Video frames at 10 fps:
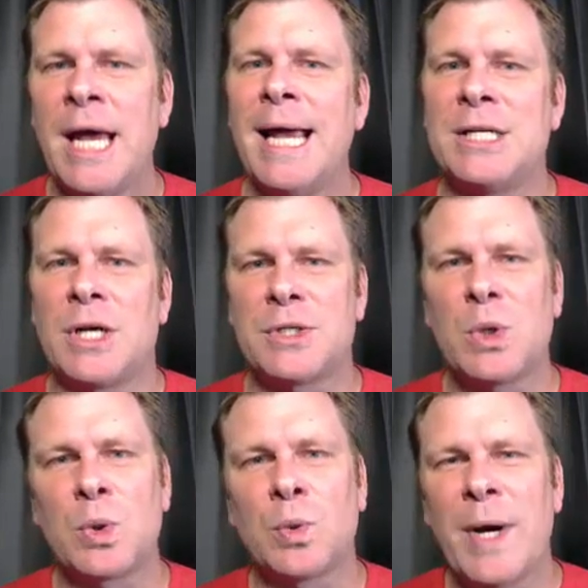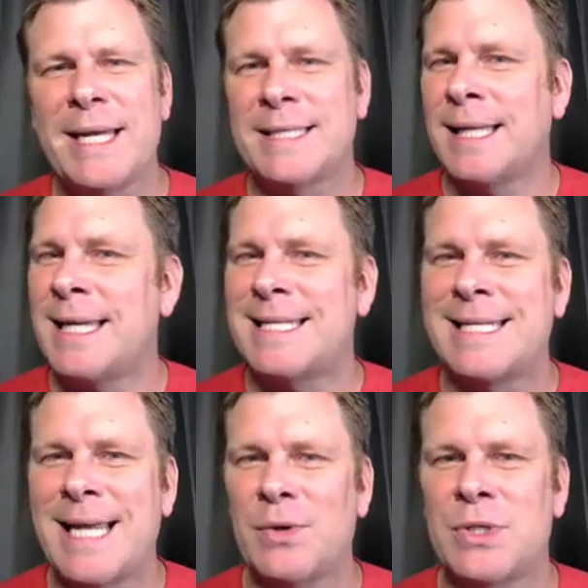It's also great to let
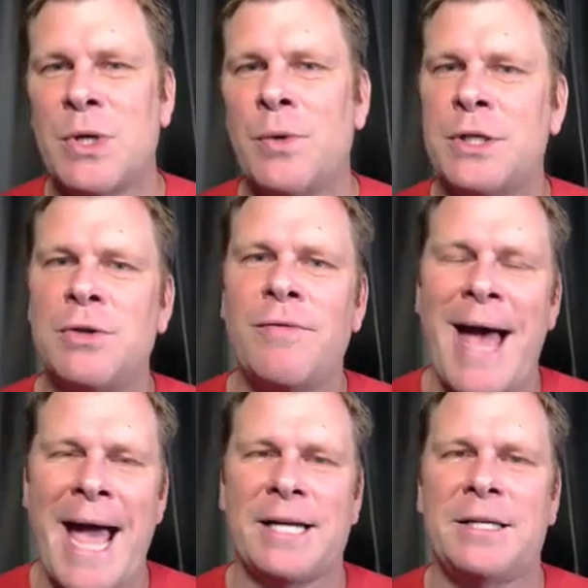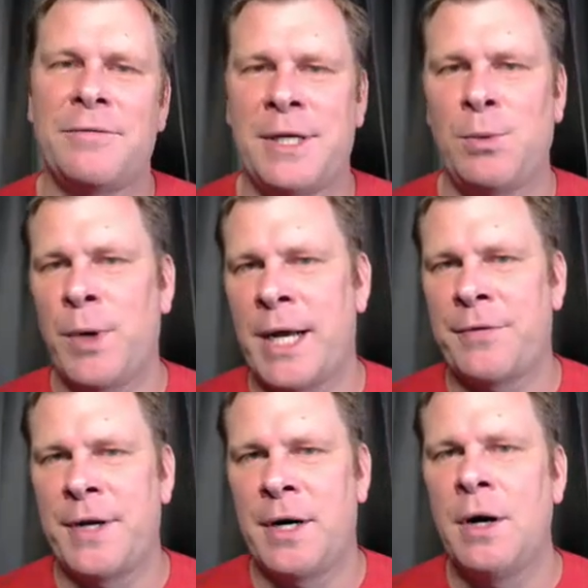sellers know that you've actively went
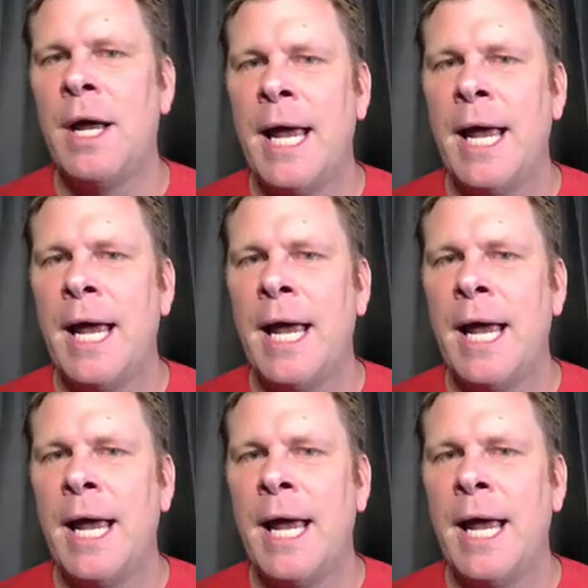out there